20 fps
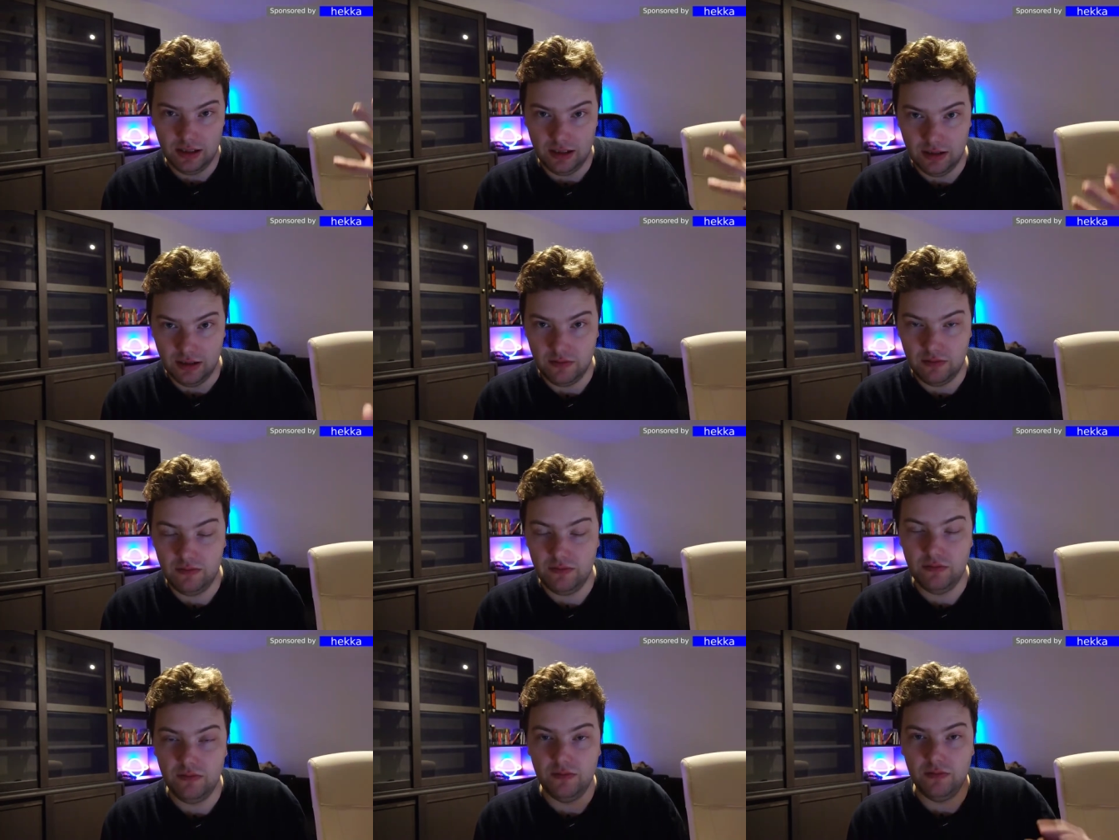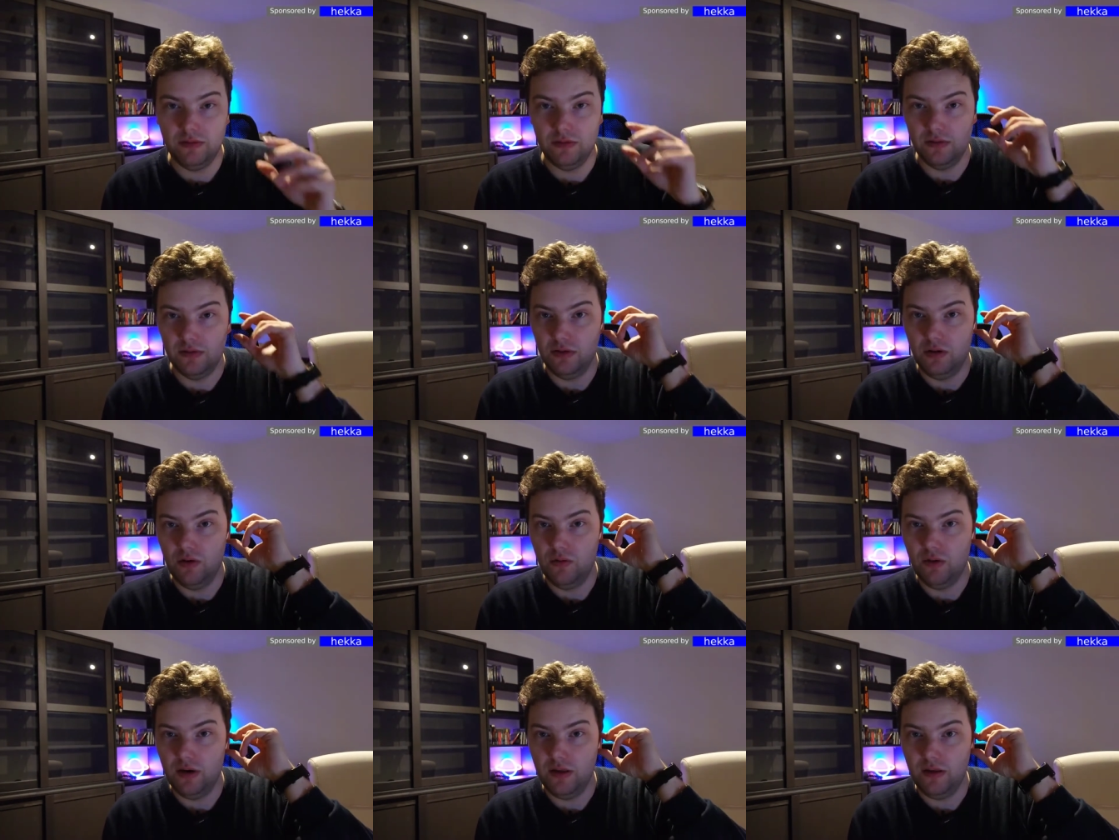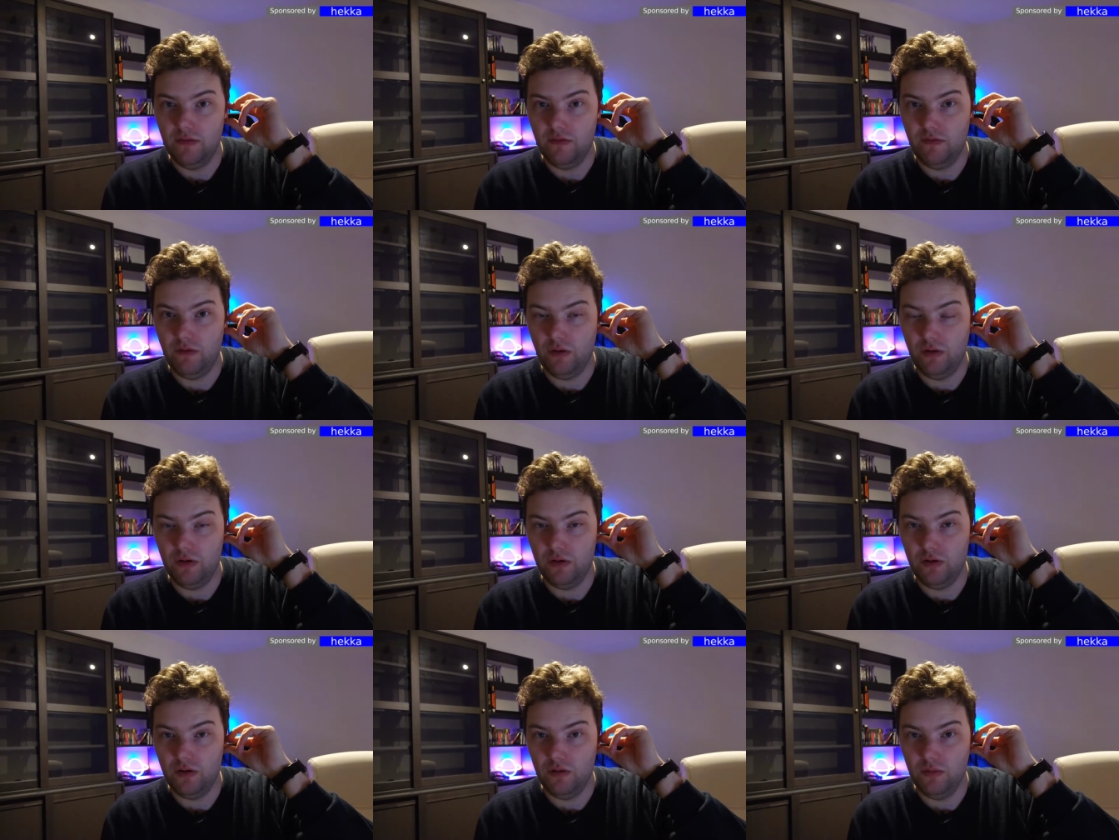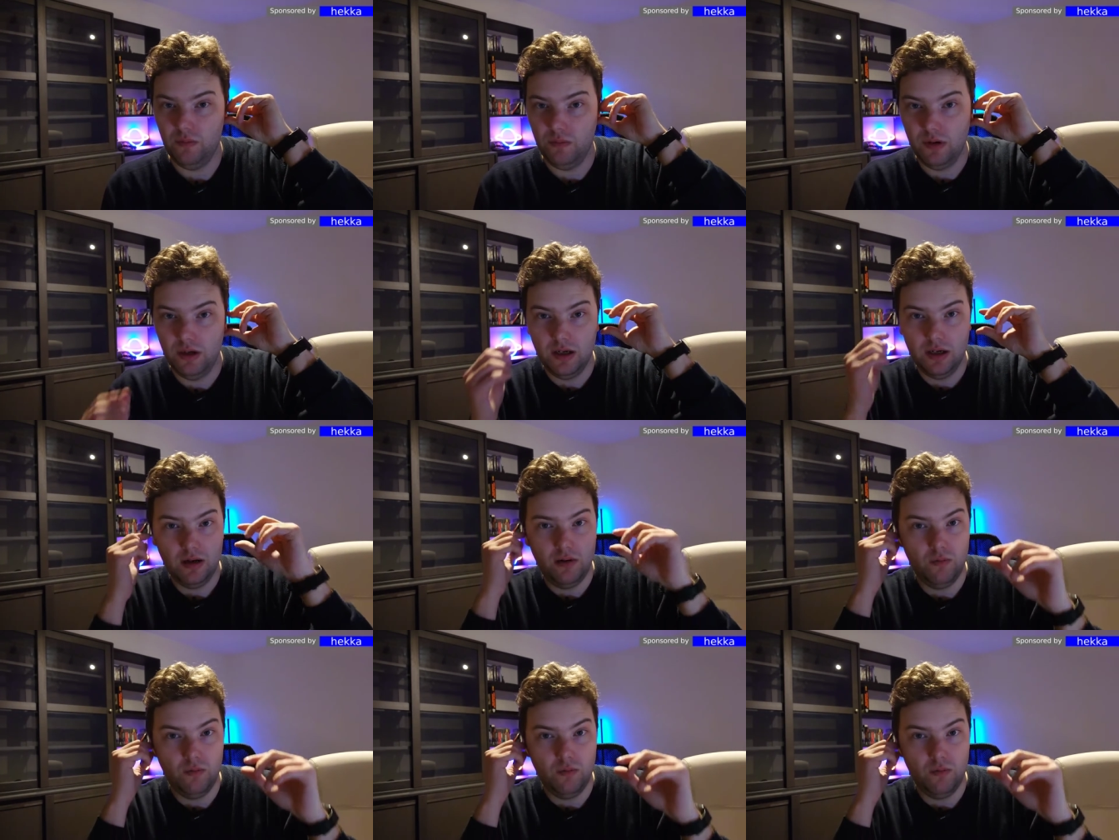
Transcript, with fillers: uh, lower the volume,